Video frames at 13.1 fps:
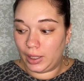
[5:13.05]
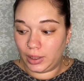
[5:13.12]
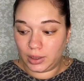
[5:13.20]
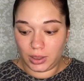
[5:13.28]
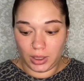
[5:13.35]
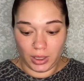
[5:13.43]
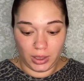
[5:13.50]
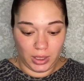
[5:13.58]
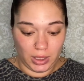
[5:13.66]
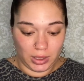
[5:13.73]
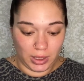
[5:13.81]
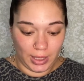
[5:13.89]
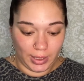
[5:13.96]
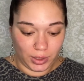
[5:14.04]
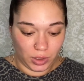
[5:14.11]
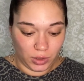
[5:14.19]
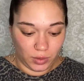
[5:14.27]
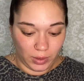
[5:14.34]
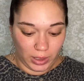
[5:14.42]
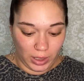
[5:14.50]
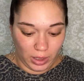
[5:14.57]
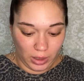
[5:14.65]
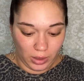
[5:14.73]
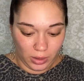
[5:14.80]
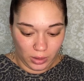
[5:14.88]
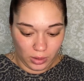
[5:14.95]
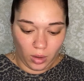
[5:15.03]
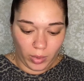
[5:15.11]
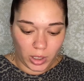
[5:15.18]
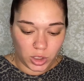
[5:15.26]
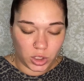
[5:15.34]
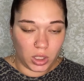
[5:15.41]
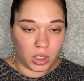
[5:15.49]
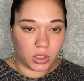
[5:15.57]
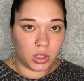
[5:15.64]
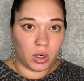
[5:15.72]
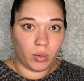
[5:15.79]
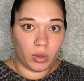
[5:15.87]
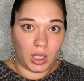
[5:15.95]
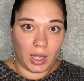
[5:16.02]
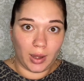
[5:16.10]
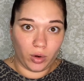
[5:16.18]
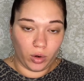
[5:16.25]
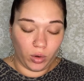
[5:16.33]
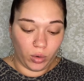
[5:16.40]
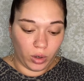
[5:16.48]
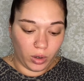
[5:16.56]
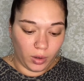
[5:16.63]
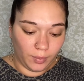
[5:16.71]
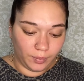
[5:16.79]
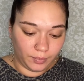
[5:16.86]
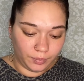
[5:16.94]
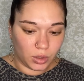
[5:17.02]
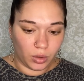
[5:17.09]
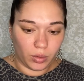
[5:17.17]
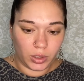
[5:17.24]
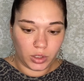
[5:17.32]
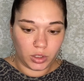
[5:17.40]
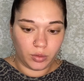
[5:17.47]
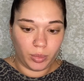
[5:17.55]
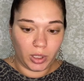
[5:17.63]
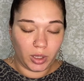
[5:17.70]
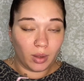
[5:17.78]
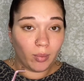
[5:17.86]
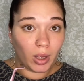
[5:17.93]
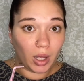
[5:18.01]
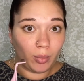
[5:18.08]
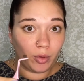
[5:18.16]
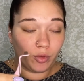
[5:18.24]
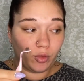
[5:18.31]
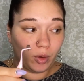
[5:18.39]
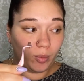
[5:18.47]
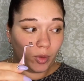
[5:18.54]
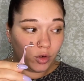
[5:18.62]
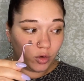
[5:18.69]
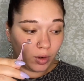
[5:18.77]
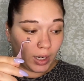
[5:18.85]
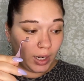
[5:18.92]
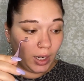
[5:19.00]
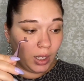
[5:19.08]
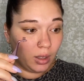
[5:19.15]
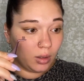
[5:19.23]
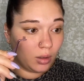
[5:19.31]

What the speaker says: us get these lashes ready. I'm actually gonna start with the outer corner. So I just pick them up from the tray,